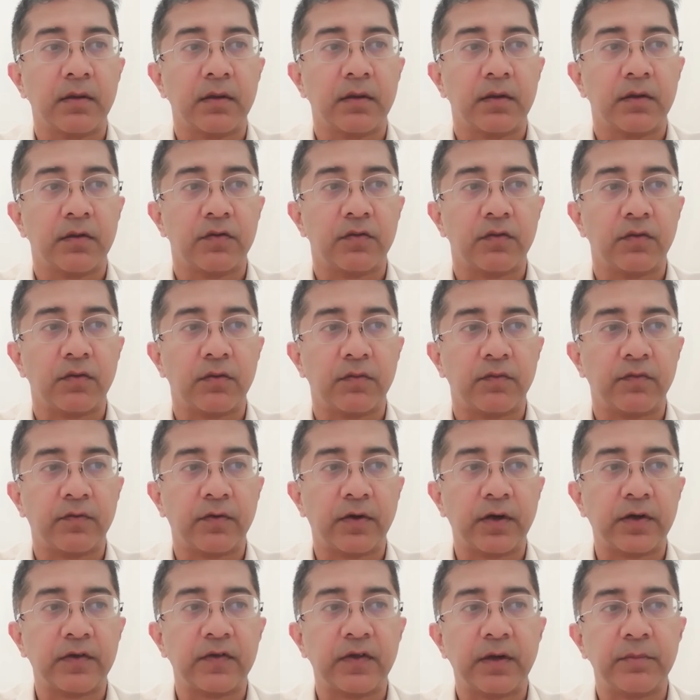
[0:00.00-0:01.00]
So, for
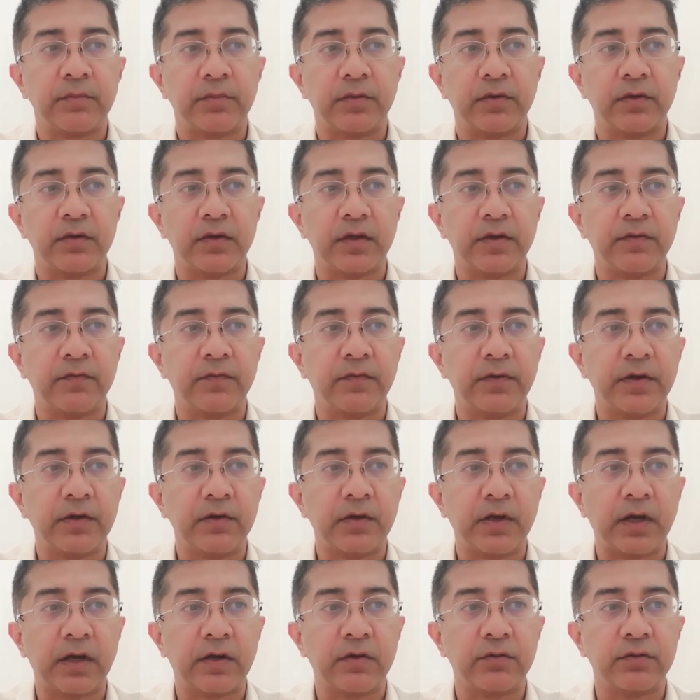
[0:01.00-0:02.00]
example, if we
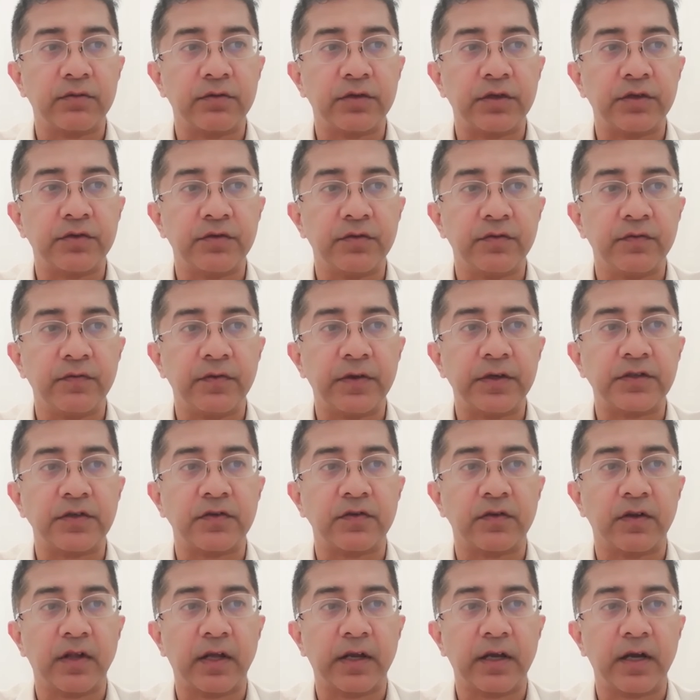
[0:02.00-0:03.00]
had only two
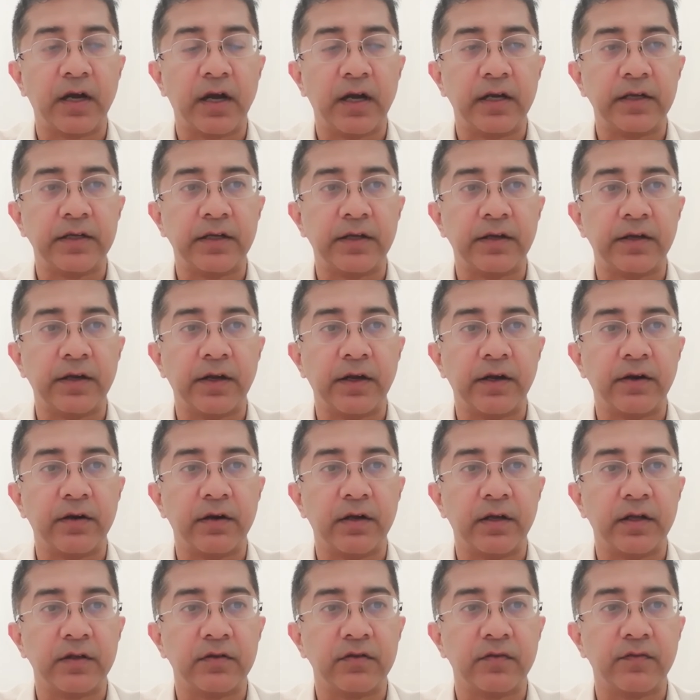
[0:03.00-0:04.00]
features like height and hair
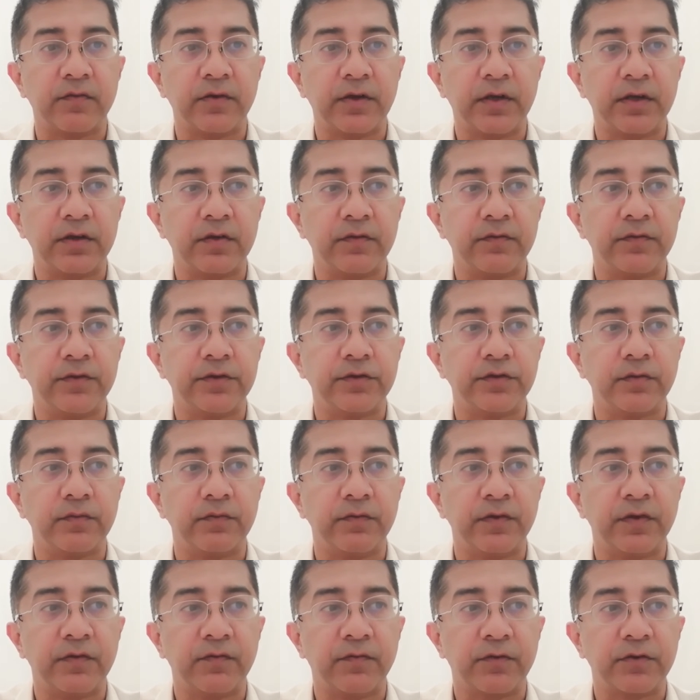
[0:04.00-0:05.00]
length of an individual,
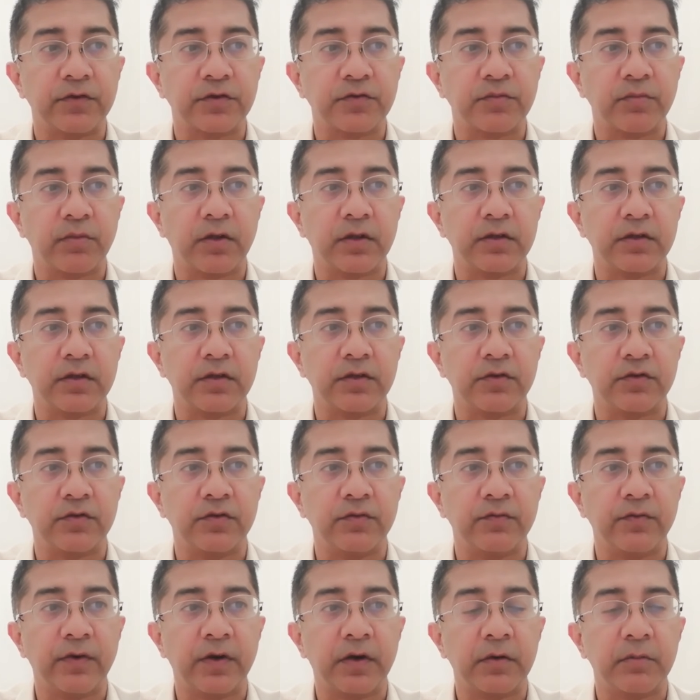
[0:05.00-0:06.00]
we'd first plot the two
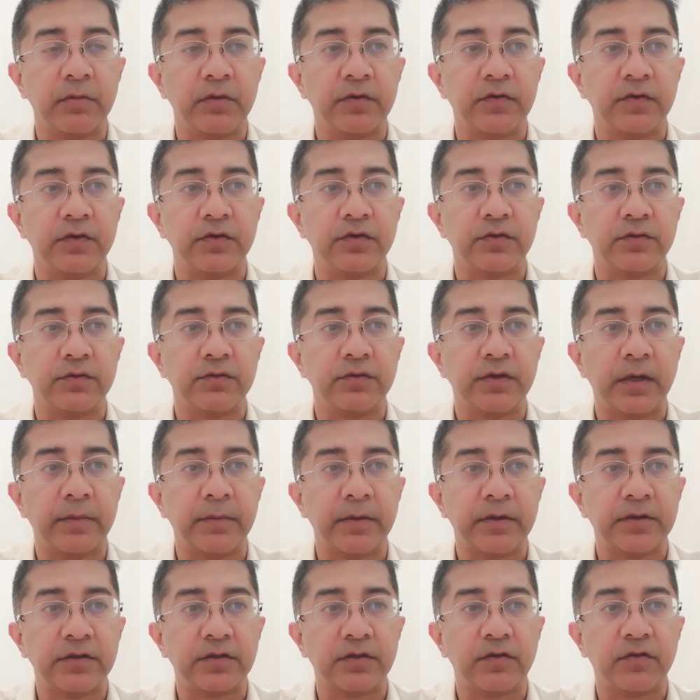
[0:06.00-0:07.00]
variables in
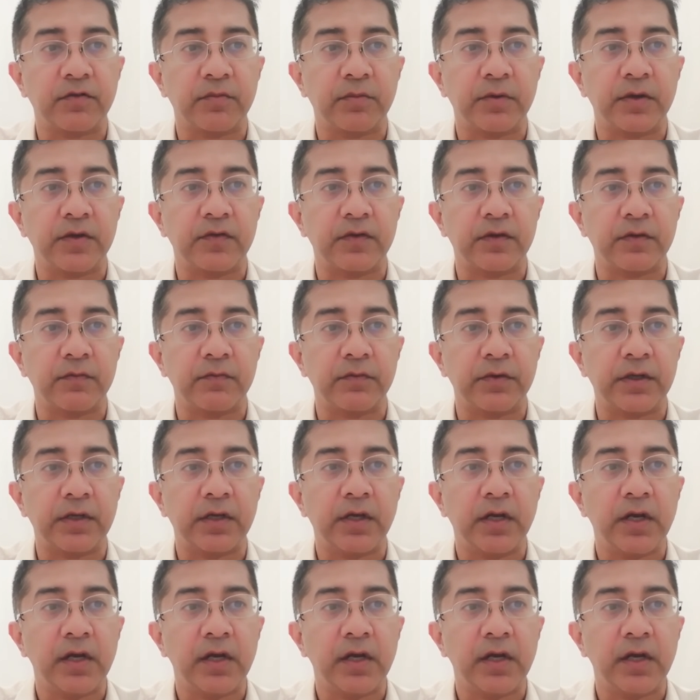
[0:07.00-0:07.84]
two-dimensional space, and